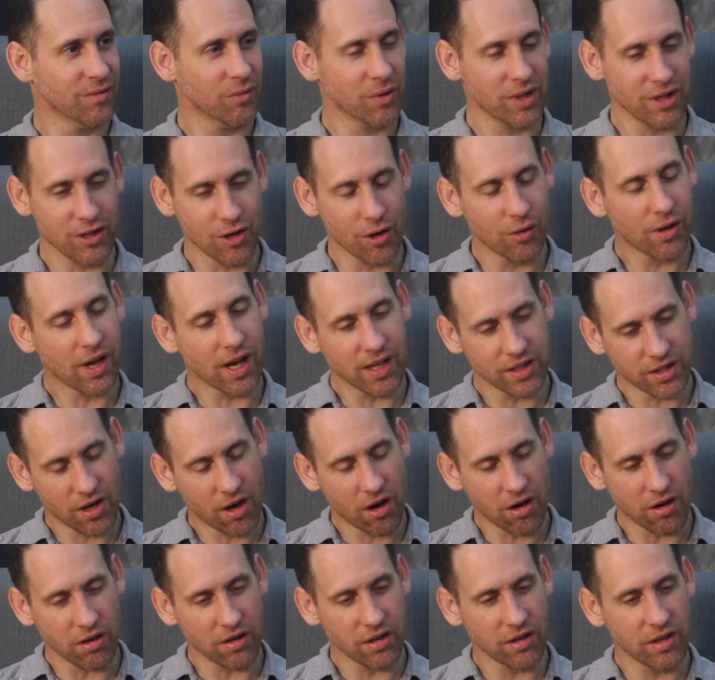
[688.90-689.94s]
When you know God's
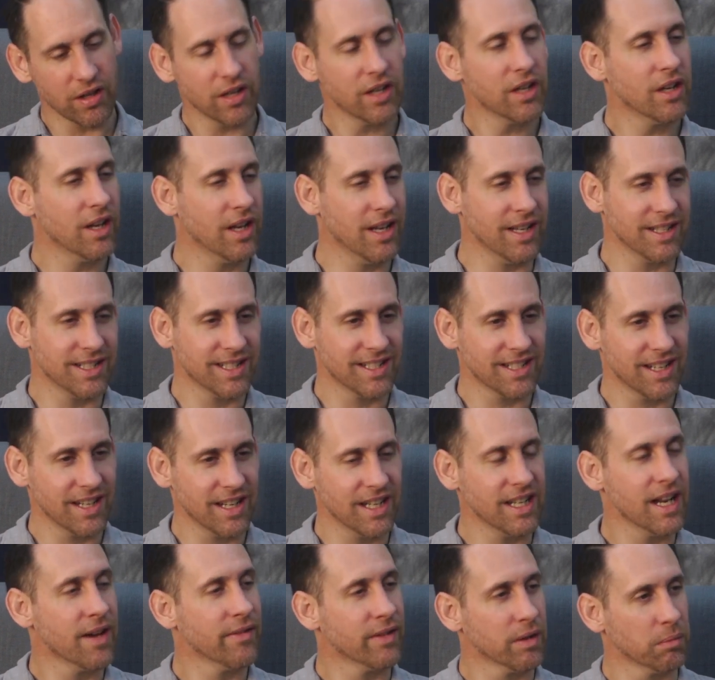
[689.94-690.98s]
heart, it's
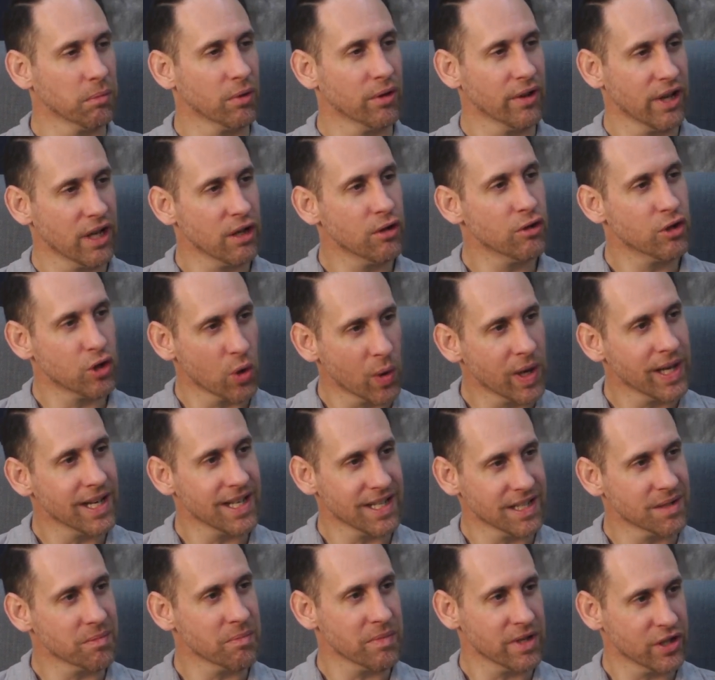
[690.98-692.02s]
inevitable that you join
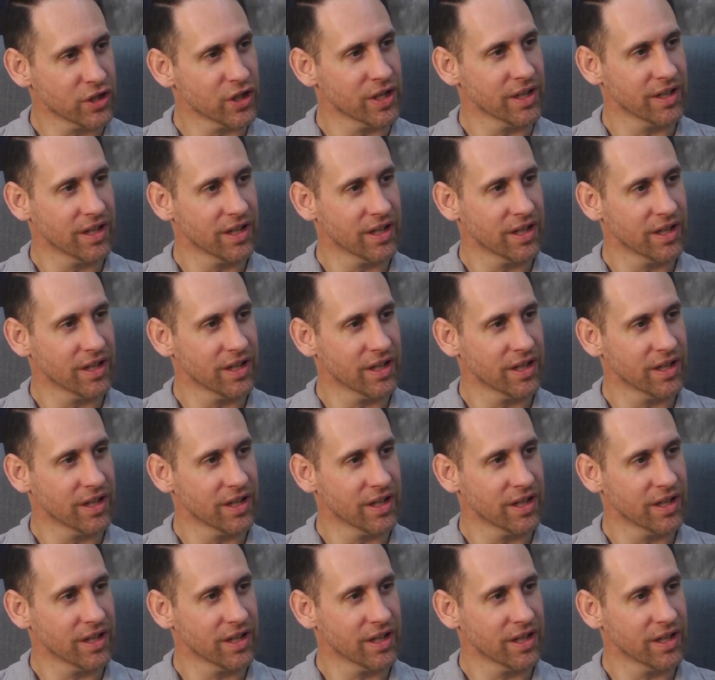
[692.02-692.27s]
his mission.